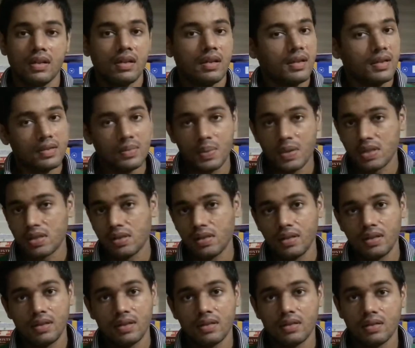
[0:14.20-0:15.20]

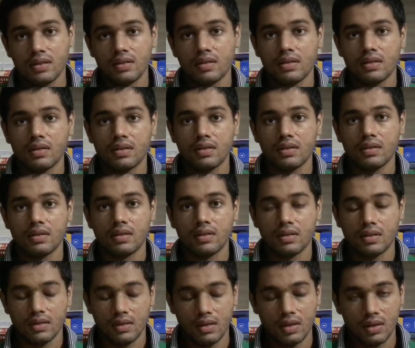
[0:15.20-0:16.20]
Especially
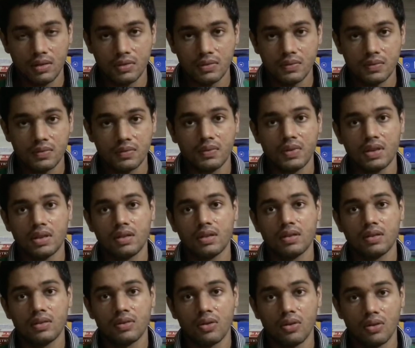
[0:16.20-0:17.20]
now with
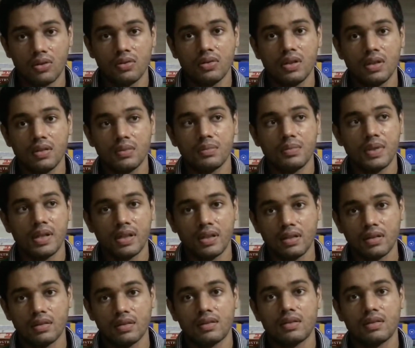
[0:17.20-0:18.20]
Corona
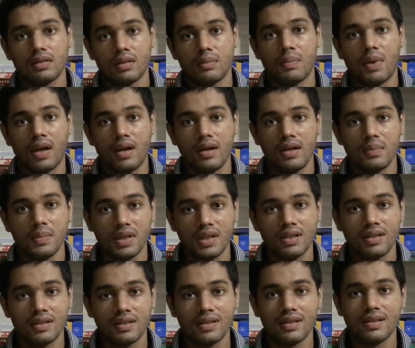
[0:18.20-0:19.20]
being a pandemic,
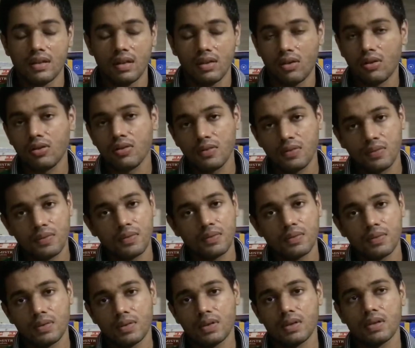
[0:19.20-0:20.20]
a lot of
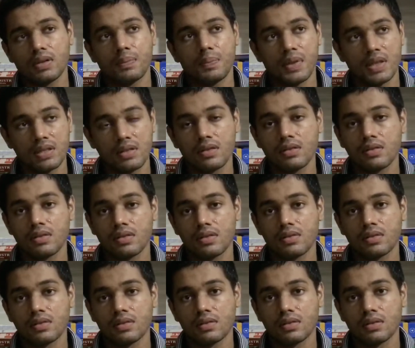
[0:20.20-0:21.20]
patients
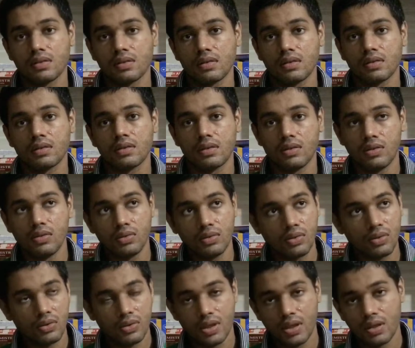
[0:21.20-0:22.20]
do
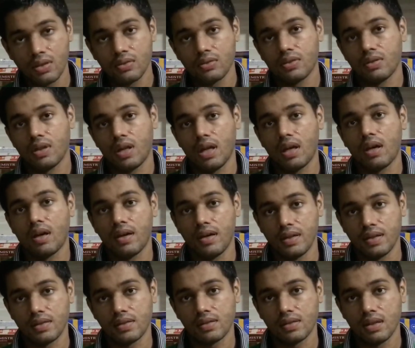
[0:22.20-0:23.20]
go into
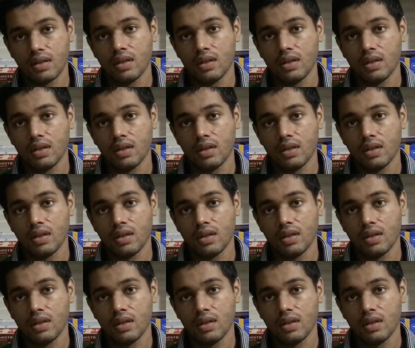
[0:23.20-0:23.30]
ARDS.